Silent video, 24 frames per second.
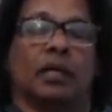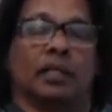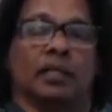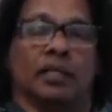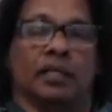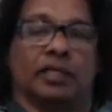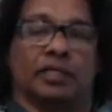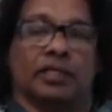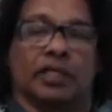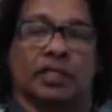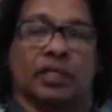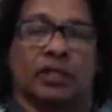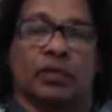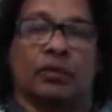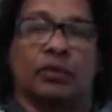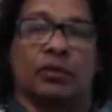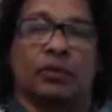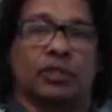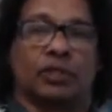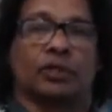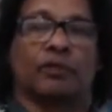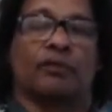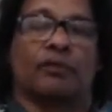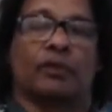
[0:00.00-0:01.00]
This is
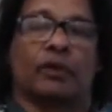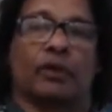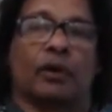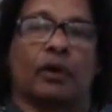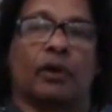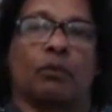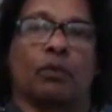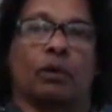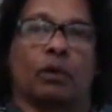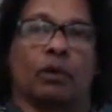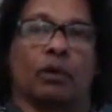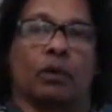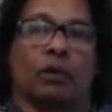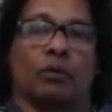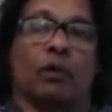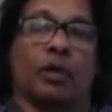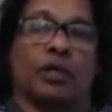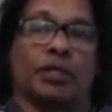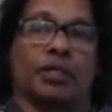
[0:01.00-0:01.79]
crucial for our world, what